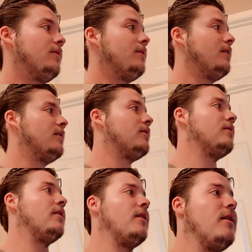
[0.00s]
like
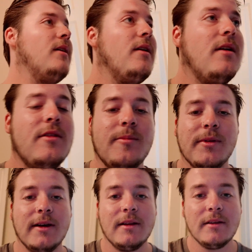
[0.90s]
you're at another
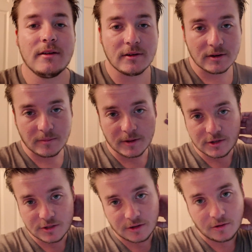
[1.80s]
planet or
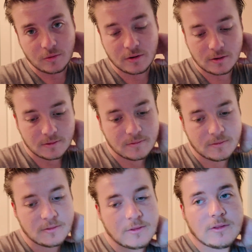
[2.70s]
dimension, you were.
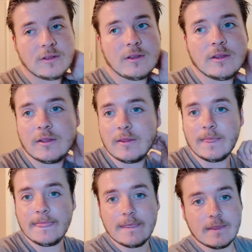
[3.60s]

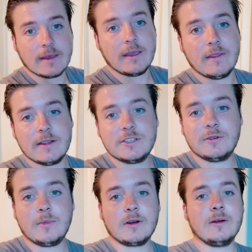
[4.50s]
Again, that's
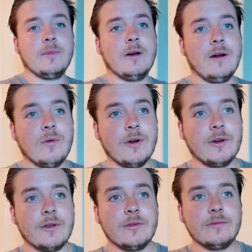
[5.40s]
your Merkaba at
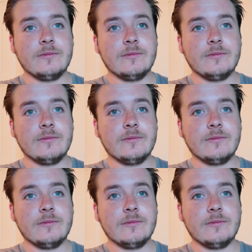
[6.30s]
work.